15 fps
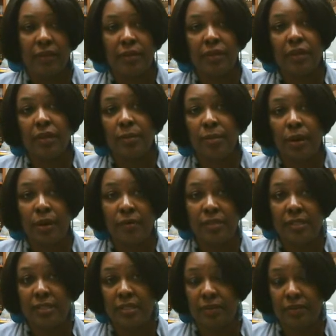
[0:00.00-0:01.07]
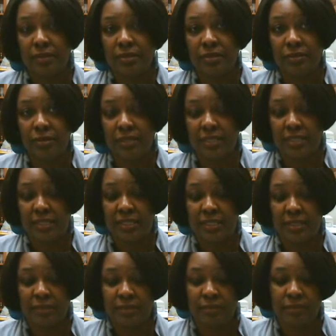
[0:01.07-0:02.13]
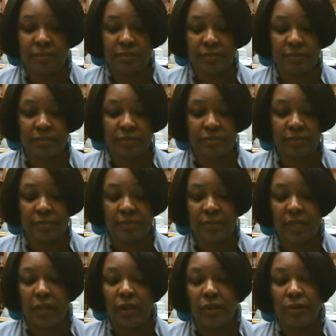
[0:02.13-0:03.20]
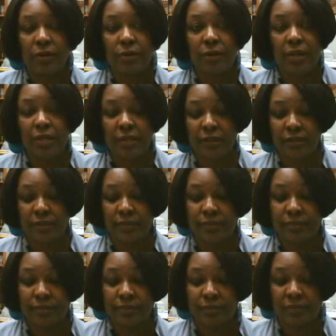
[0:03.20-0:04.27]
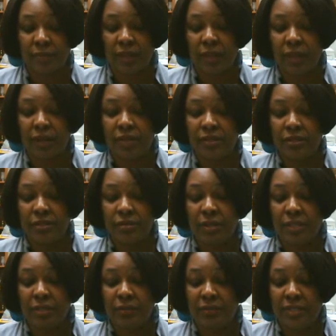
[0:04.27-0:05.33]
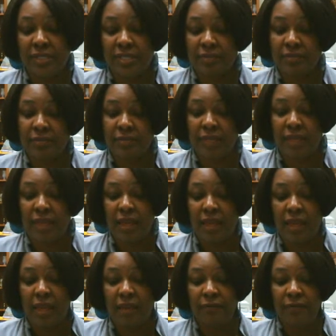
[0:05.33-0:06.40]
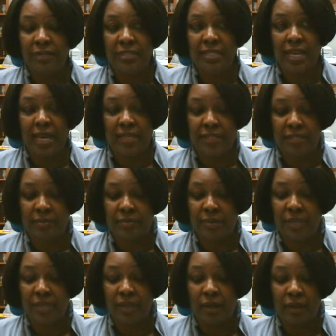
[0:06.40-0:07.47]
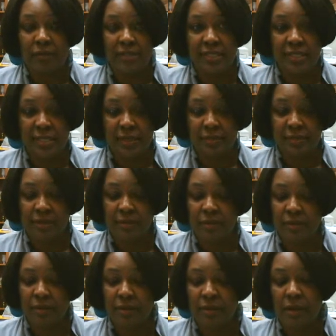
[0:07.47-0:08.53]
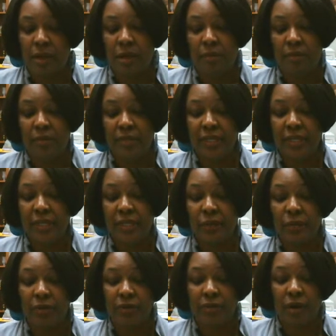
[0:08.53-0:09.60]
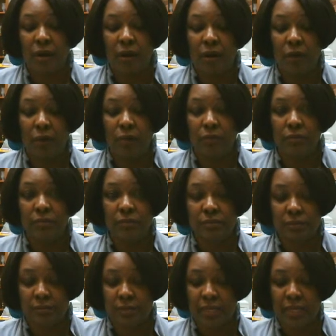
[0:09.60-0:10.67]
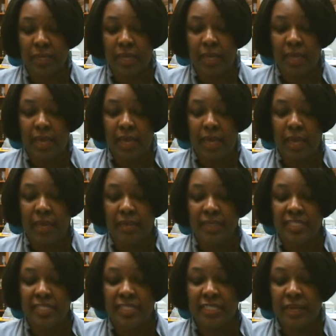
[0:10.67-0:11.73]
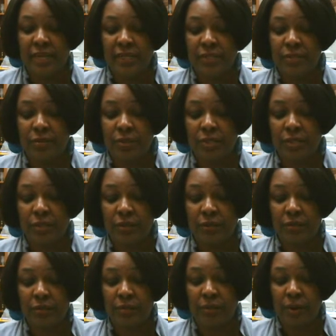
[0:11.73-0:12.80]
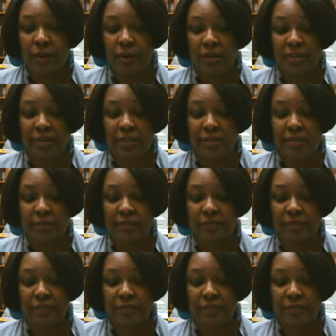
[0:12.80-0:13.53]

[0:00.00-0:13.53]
The components of Constructivism. Curriculum. Constructivist emphasizes big concepts beginning with the whole and expanding to include the parts.